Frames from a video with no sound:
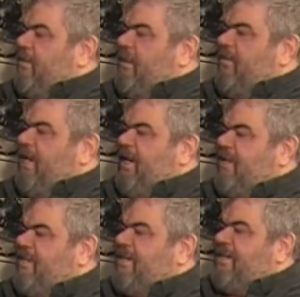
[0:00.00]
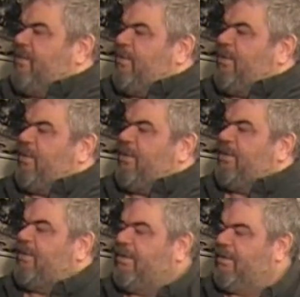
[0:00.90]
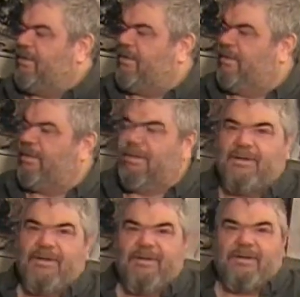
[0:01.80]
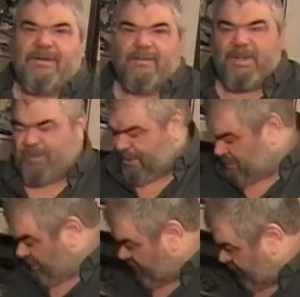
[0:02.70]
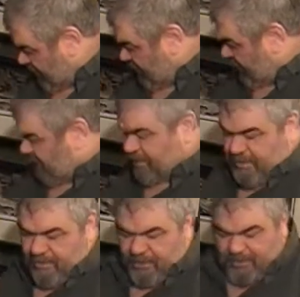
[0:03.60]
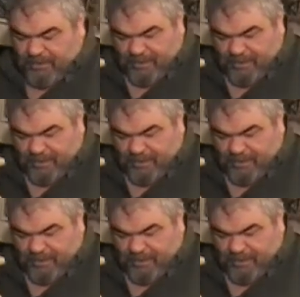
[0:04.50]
If I have to take one apart, maybe I'll try and find one that doesn't work.